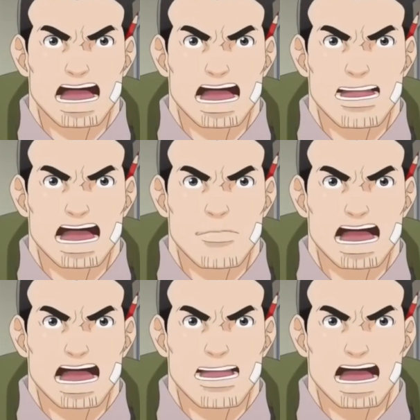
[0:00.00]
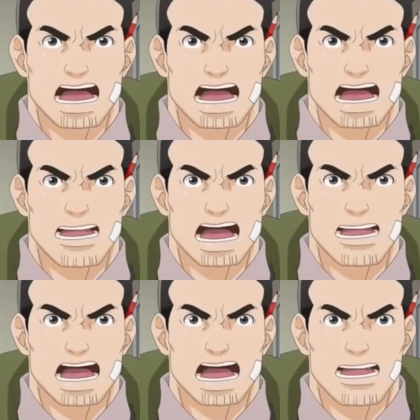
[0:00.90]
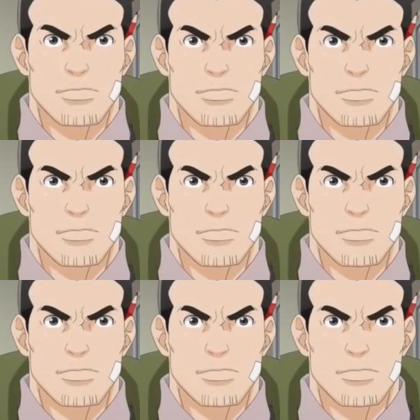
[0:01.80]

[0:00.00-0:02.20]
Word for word: You probably know how it relates to this case,